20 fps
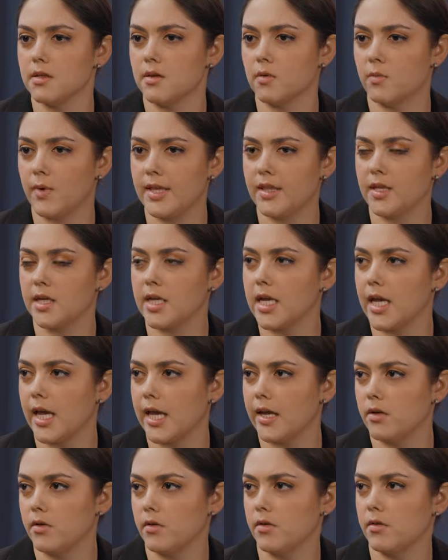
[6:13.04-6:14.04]
the way that he
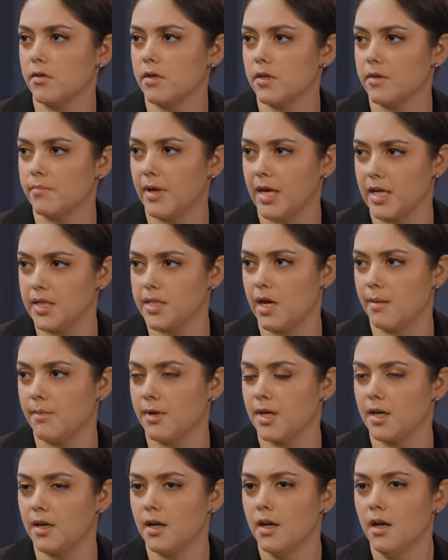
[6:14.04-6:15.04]
handled the
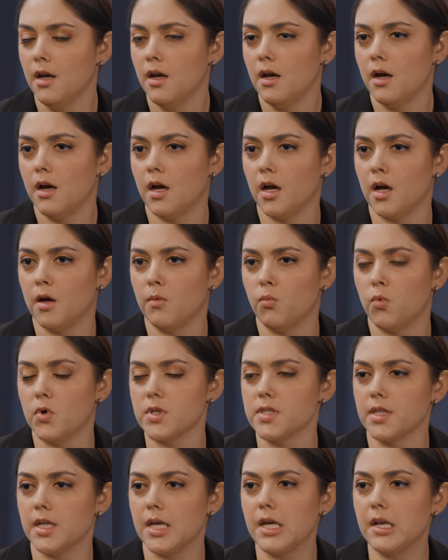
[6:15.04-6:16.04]
pandemic
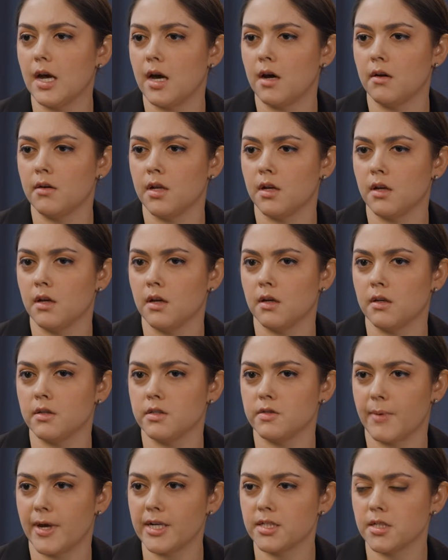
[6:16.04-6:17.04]
was laid out in a
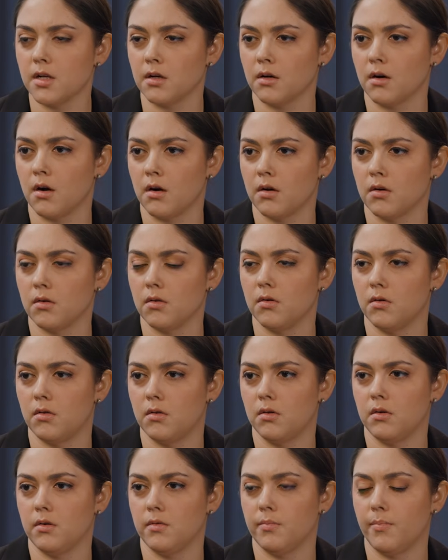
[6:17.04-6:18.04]
Spectator
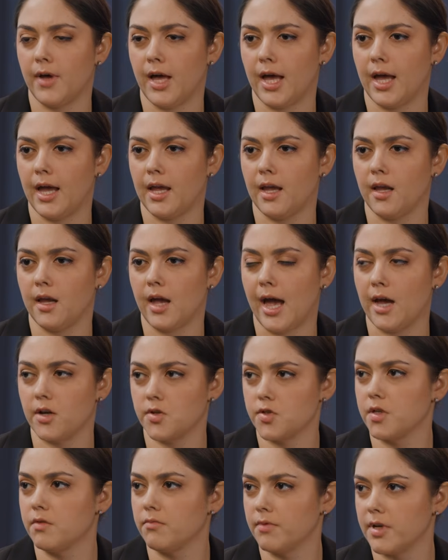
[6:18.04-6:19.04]
article by
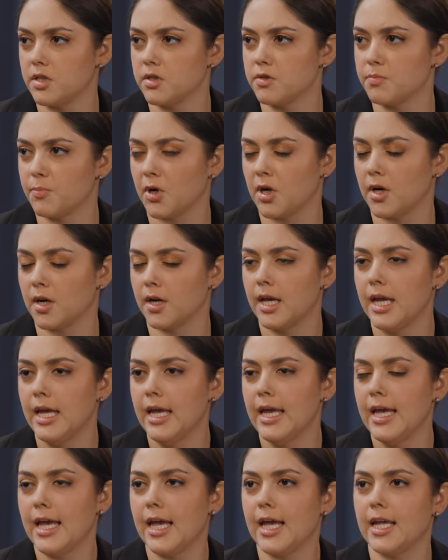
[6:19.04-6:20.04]
Ashley Rinsberg.
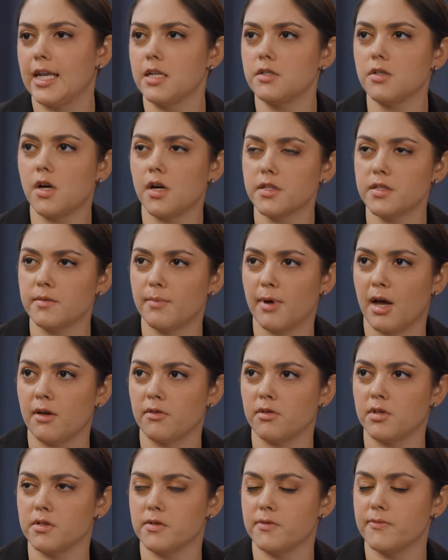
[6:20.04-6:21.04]
And he talks
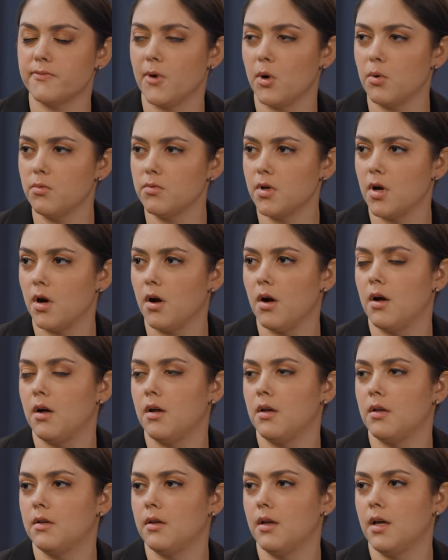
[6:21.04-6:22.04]
about this phone
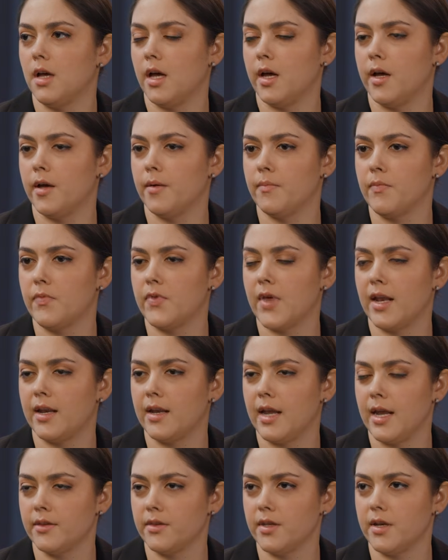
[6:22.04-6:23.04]
call that
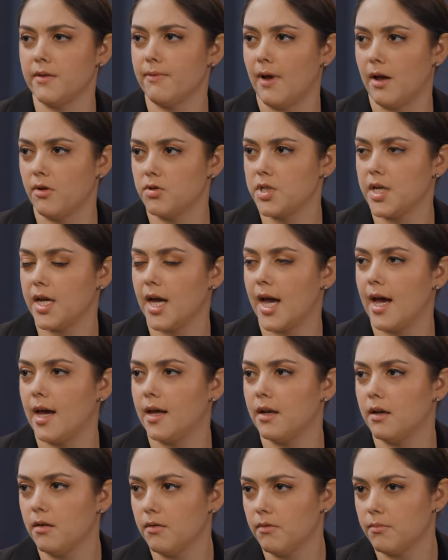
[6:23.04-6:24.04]
Anthony Fauci
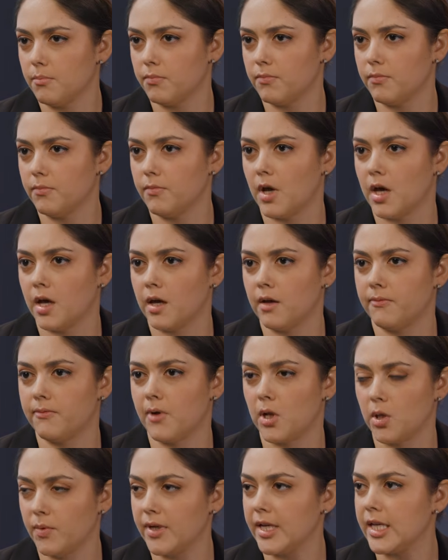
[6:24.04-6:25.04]
had
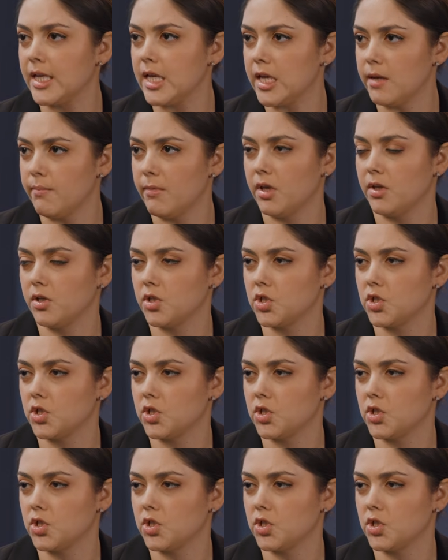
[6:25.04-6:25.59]
following an email